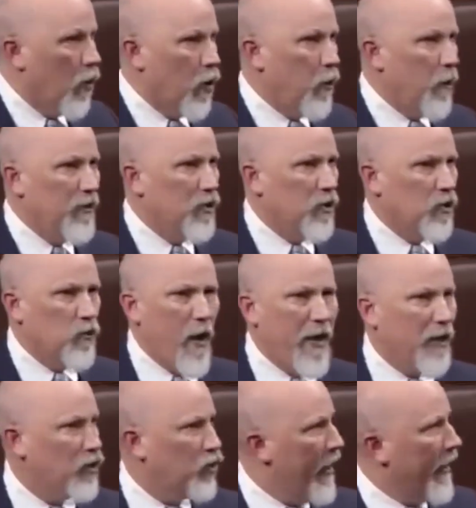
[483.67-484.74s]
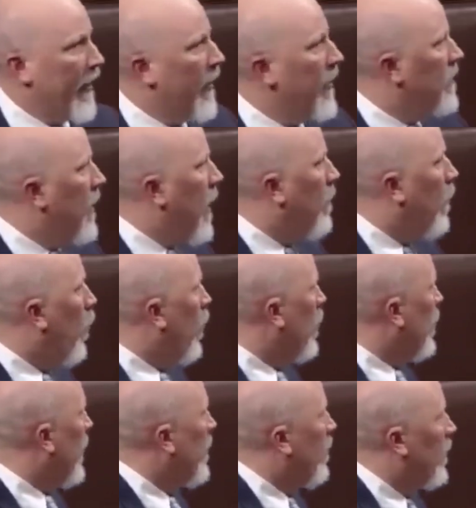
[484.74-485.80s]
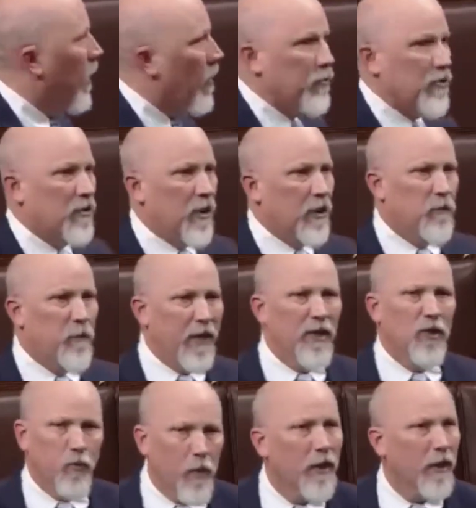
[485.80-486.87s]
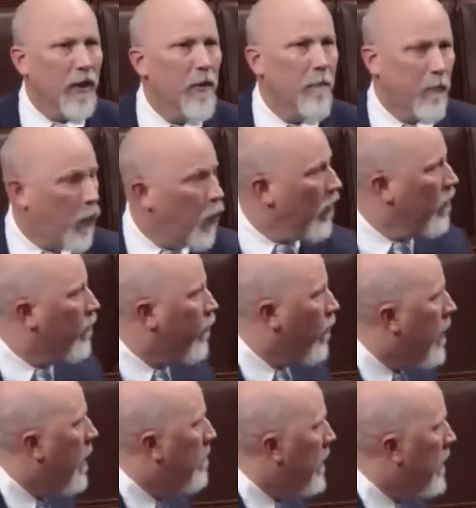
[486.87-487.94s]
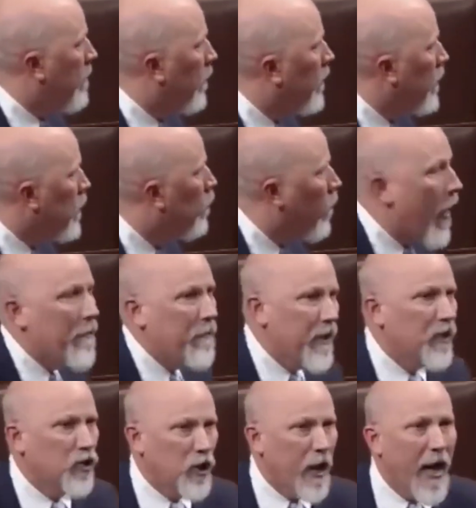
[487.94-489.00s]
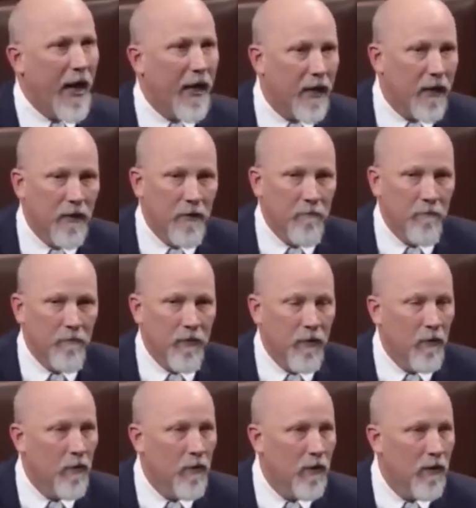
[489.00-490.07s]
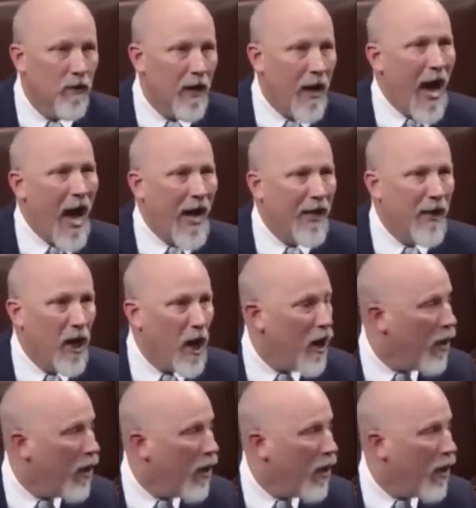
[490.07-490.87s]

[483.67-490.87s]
Or do we just write a check anytime a world leader comes and says, but it's really important for my people that you write me a check? I